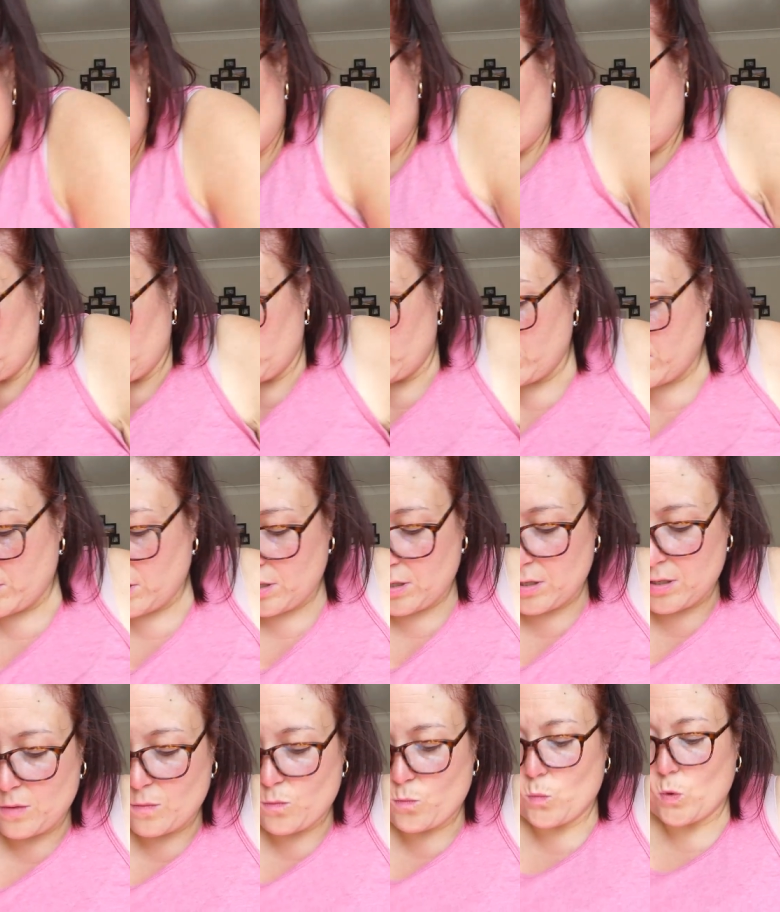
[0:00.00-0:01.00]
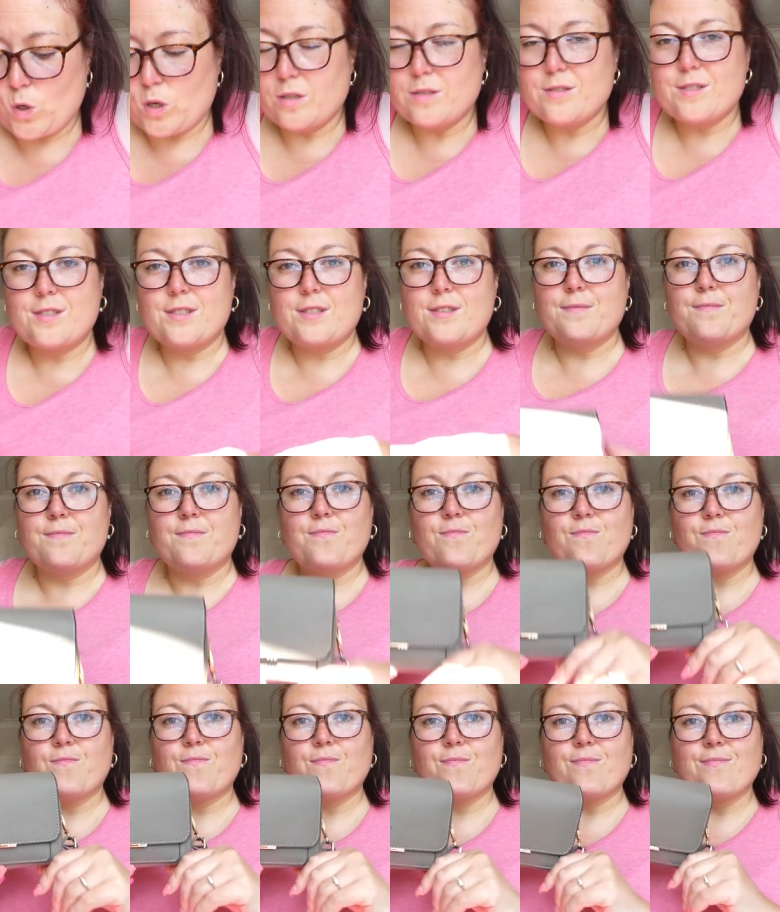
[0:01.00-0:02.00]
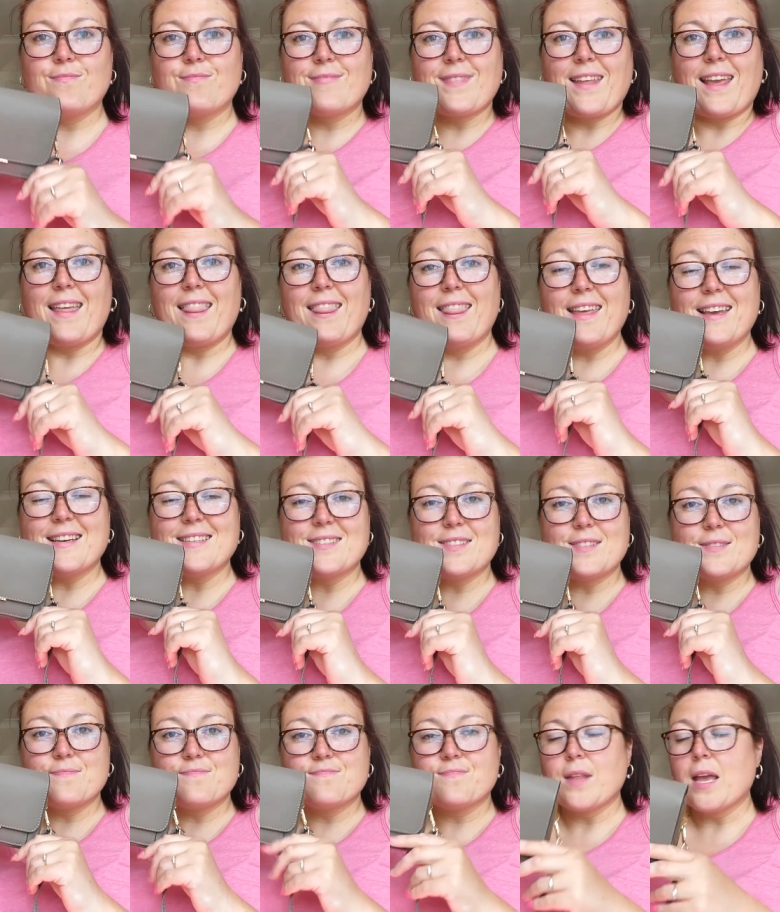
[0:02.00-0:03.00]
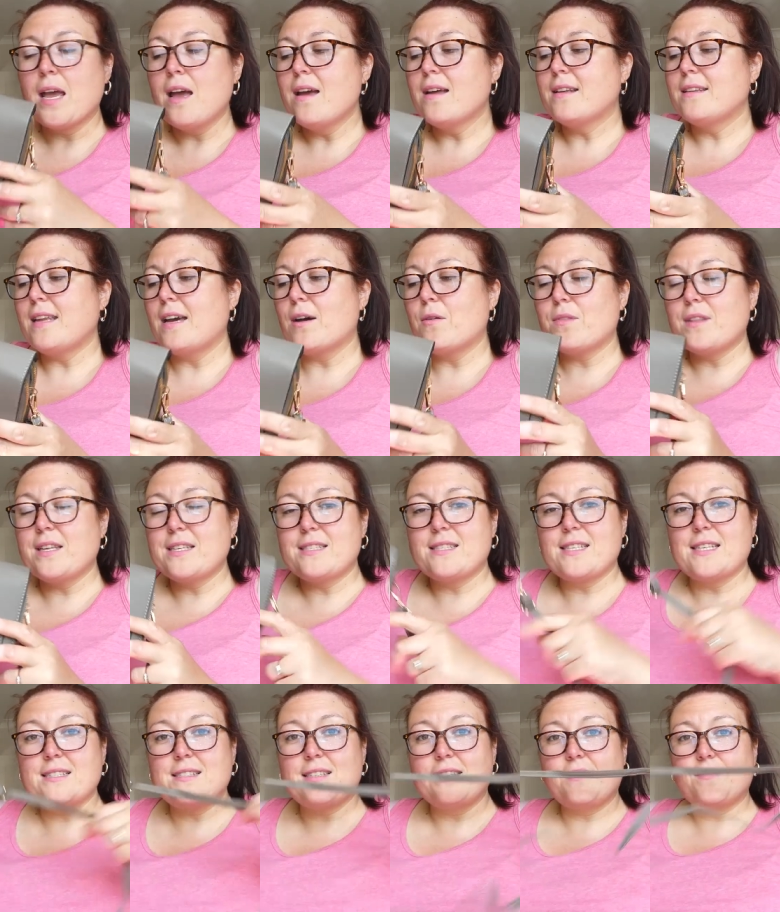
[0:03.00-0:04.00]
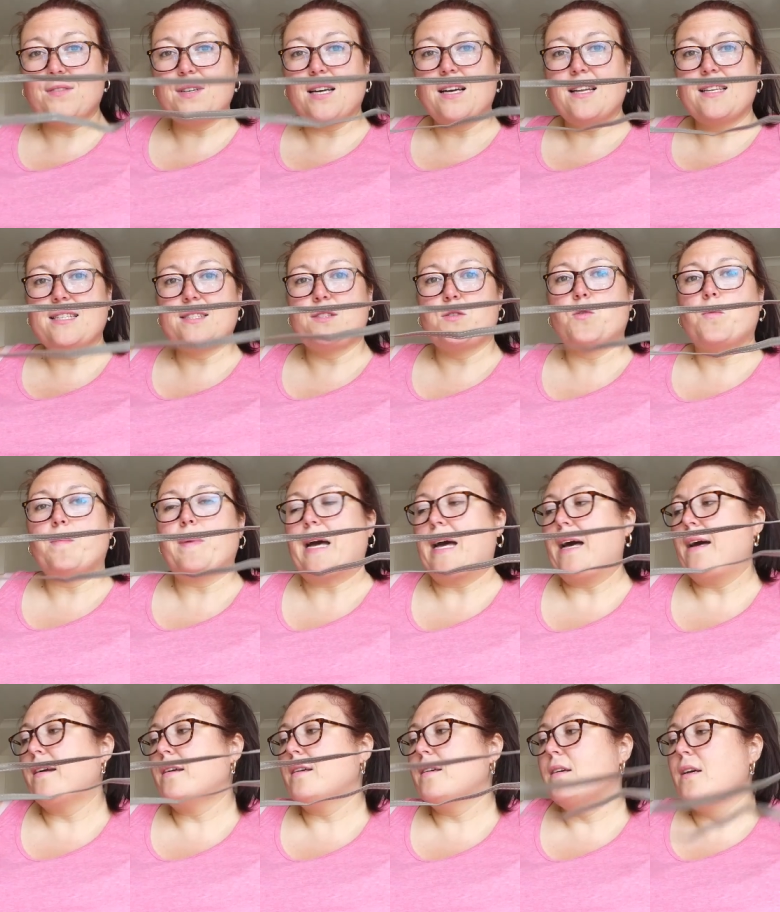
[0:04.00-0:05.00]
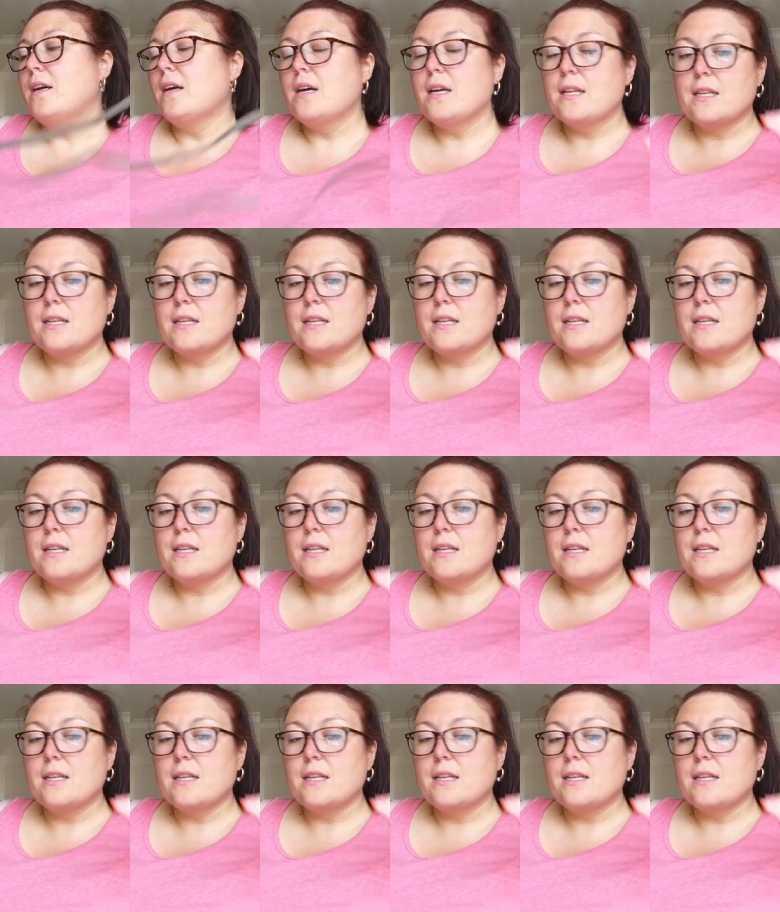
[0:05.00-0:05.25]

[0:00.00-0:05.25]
bought was this. Now this is another little bag.